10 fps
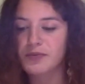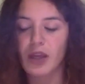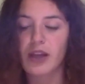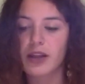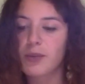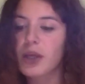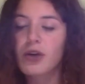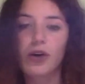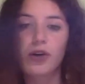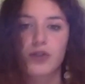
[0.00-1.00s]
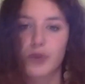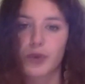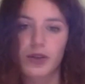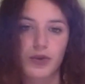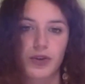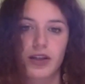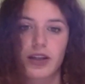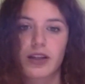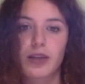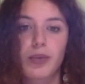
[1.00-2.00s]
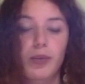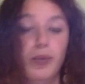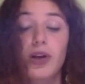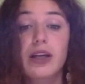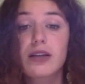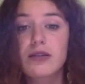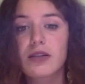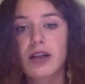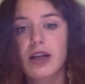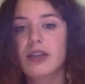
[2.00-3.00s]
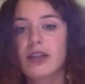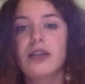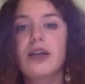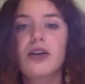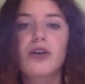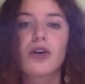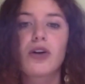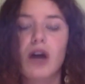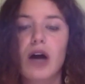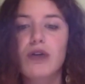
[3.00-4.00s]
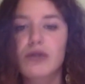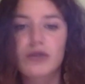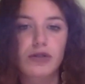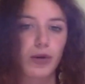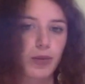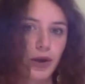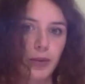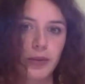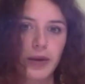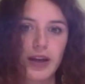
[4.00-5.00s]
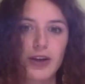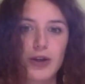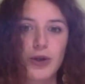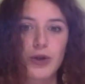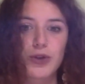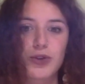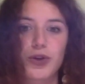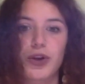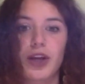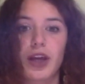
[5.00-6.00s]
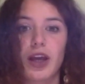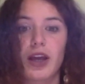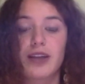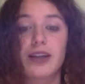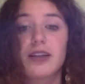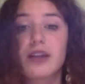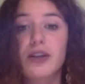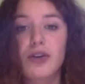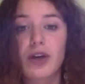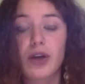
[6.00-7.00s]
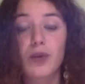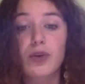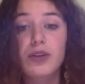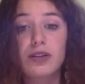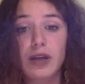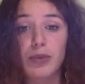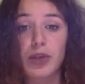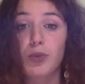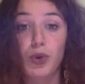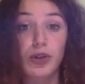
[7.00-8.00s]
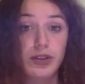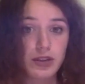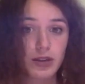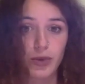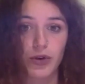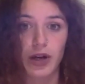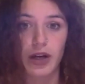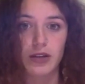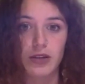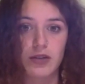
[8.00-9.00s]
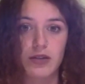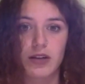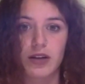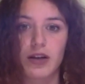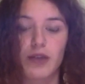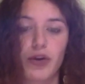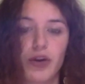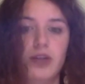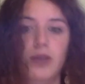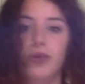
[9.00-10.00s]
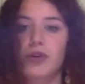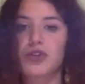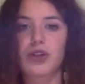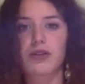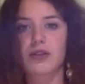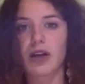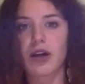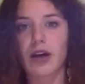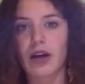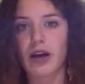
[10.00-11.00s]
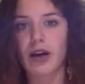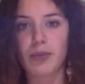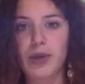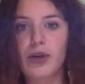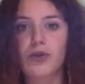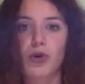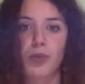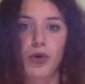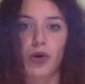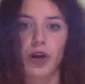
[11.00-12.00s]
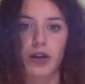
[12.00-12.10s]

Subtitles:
the main consequence was that the police didn't know how to stop them. So they didn't know, it wasn't something predictable as, for example, just a big group going